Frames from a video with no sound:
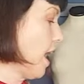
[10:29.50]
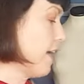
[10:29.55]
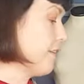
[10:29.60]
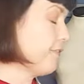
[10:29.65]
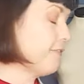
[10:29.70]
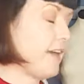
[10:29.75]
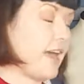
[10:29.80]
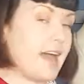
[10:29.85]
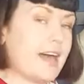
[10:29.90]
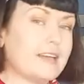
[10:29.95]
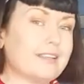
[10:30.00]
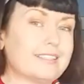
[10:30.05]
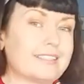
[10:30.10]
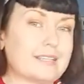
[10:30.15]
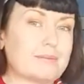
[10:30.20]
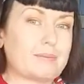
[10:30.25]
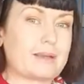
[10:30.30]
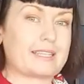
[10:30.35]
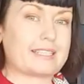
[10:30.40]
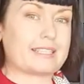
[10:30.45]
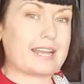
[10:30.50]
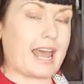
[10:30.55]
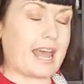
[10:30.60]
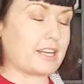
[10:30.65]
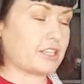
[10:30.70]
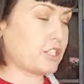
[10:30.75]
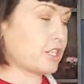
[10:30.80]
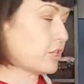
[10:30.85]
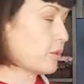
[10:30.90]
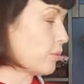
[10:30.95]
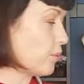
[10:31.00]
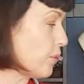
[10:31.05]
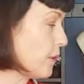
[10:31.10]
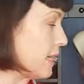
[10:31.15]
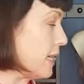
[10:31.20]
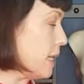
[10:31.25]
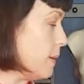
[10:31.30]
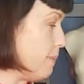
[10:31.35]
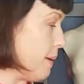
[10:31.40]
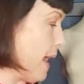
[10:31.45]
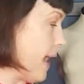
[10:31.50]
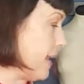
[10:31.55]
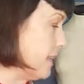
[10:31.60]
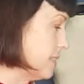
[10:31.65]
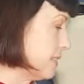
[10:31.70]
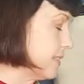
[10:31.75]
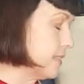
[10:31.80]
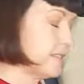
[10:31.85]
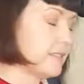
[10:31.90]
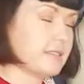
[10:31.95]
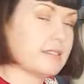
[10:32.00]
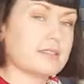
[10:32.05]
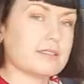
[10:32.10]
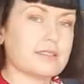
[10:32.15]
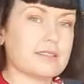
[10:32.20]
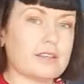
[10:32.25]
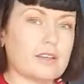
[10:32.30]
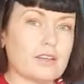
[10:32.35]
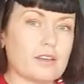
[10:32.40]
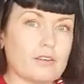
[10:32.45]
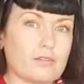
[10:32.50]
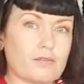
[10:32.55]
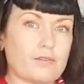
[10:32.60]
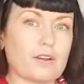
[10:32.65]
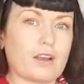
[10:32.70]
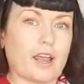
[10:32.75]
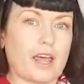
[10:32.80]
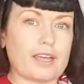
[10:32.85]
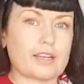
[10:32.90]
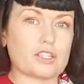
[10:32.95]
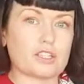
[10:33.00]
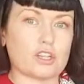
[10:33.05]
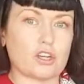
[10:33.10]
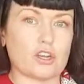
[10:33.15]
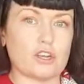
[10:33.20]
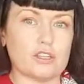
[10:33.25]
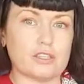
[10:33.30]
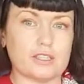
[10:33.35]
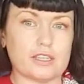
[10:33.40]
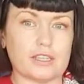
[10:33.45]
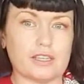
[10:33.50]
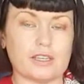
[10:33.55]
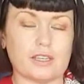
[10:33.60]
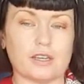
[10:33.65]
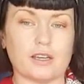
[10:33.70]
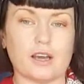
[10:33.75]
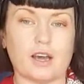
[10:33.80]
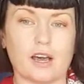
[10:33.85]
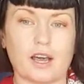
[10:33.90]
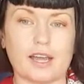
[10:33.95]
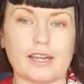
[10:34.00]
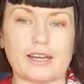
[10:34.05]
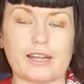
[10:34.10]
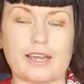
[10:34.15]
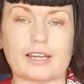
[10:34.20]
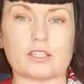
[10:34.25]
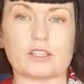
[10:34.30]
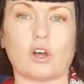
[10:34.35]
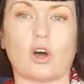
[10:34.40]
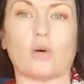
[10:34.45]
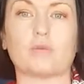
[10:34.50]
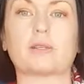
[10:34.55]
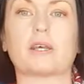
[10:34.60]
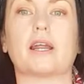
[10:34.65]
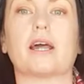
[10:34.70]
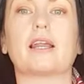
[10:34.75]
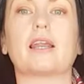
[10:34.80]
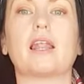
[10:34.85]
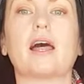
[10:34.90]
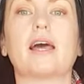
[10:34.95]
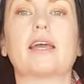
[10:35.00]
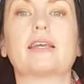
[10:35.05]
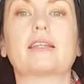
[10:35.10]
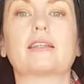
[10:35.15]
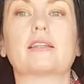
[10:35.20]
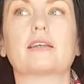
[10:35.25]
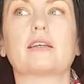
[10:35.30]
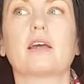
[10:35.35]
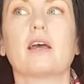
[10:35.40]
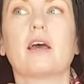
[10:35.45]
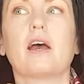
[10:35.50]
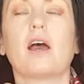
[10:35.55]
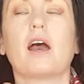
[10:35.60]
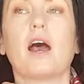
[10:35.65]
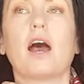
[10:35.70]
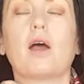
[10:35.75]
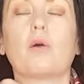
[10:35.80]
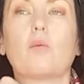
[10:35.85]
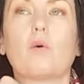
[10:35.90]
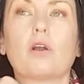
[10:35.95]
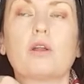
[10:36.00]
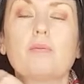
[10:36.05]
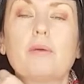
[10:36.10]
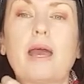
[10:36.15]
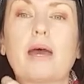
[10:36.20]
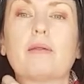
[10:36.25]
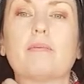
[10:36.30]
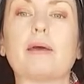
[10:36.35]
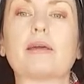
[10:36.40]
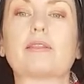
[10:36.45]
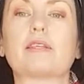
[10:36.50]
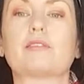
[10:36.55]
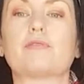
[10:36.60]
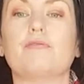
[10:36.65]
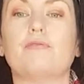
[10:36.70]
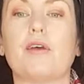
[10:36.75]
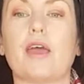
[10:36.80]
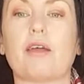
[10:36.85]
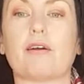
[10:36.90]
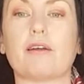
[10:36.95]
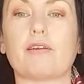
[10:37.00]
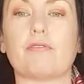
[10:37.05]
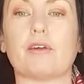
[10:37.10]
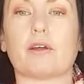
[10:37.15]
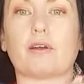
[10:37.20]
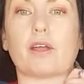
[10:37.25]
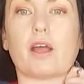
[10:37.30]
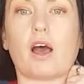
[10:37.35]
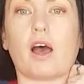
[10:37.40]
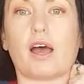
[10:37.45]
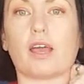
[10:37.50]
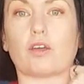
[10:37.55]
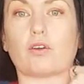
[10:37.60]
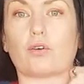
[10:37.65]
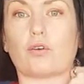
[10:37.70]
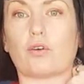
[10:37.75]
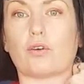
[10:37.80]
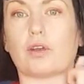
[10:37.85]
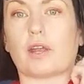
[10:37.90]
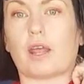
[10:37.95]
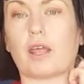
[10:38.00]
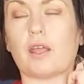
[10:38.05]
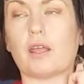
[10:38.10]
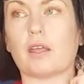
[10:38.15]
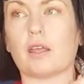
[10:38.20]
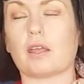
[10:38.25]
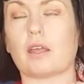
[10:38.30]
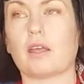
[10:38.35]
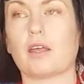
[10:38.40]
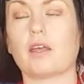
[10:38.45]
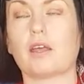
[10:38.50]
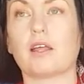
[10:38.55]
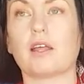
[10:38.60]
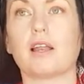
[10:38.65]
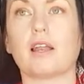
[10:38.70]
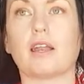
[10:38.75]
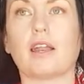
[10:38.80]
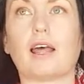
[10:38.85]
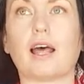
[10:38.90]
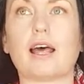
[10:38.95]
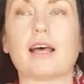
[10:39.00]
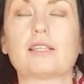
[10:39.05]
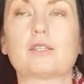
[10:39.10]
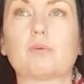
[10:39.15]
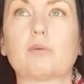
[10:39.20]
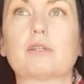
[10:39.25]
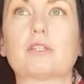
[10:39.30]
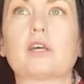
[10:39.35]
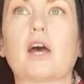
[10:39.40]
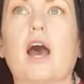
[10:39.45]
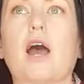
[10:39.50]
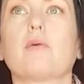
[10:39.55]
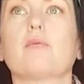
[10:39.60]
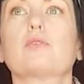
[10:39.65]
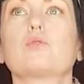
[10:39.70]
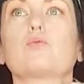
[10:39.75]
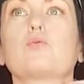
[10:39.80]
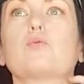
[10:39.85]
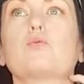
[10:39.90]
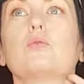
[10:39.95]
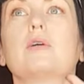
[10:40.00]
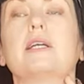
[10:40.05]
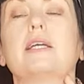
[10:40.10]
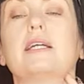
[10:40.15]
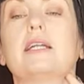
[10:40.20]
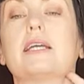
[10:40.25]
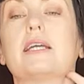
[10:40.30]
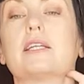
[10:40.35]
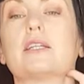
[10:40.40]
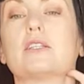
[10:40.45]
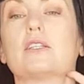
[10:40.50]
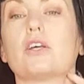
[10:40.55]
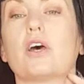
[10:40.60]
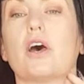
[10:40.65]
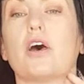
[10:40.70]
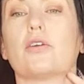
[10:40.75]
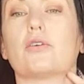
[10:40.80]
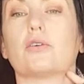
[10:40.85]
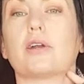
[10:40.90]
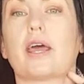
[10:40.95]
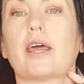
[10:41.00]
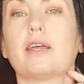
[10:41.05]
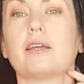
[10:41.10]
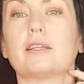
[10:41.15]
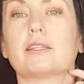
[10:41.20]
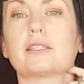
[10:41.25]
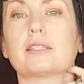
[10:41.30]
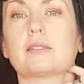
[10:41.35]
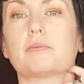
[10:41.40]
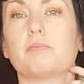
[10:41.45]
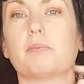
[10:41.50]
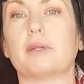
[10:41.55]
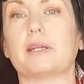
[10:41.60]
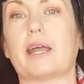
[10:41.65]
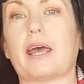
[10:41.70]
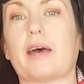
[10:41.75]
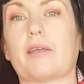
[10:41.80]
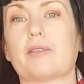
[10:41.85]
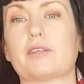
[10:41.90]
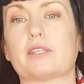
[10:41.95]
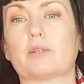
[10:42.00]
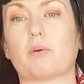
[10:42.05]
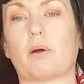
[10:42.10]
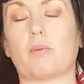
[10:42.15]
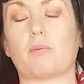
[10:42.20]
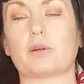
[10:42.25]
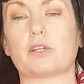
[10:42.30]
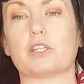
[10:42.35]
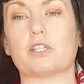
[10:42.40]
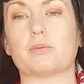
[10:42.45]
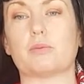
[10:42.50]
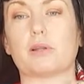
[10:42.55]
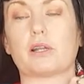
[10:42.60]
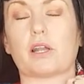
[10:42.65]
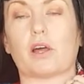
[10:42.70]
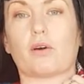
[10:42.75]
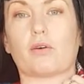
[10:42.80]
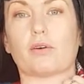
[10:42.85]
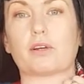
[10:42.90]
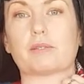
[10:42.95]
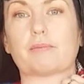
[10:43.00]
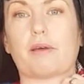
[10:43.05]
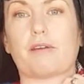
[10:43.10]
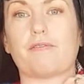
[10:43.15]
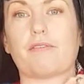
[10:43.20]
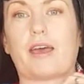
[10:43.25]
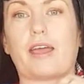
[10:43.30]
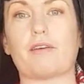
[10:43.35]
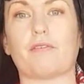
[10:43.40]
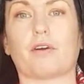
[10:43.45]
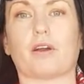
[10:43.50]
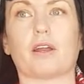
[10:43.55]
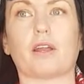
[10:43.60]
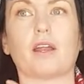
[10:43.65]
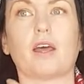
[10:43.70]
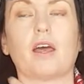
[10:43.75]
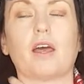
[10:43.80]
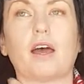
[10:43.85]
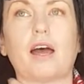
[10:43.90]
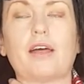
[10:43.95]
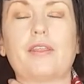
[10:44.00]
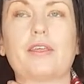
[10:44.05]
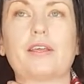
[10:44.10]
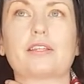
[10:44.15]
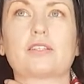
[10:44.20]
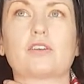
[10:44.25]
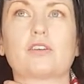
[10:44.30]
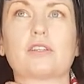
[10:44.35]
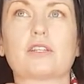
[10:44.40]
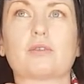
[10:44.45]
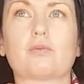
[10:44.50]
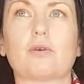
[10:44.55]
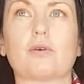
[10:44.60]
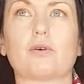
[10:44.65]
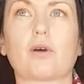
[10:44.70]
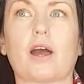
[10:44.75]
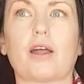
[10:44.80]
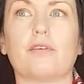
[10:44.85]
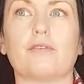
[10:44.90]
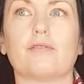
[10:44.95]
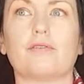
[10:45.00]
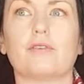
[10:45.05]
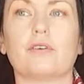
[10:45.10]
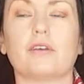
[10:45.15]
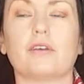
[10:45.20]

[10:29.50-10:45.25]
I found in my stash three patterns for like jersey high neck tops. And I want to be able to make this very, very high crew neck. Last winter, I was really into turtlenecks. But now this one, which is a bit lower, is my favorite. I think it's got this real kind of